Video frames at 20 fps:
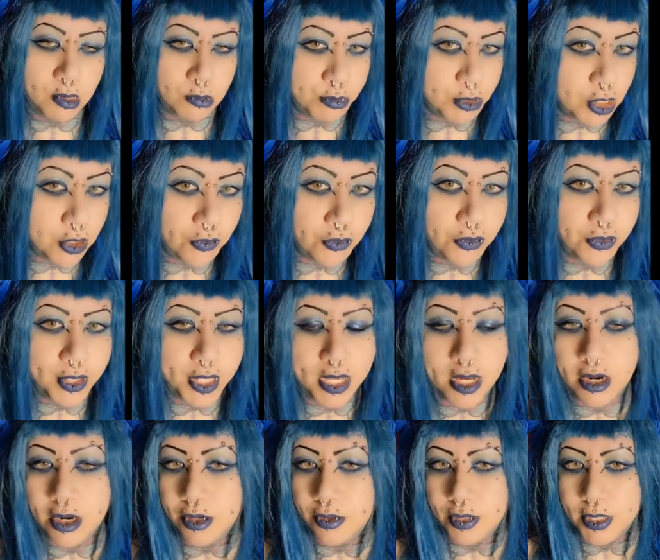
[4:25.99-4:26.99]
how beautiful
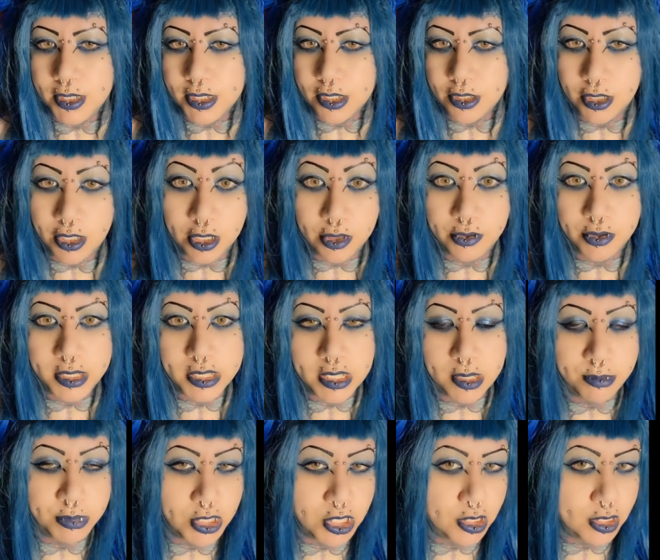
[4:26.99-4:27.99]
they are, and these are no
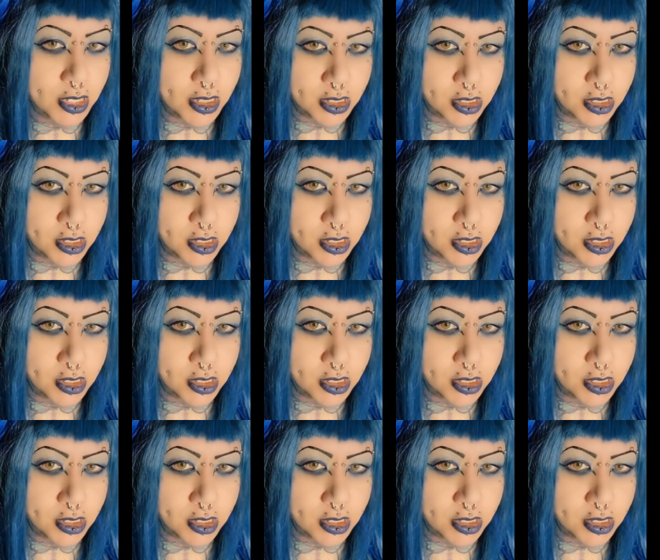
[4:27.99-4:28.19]
exception.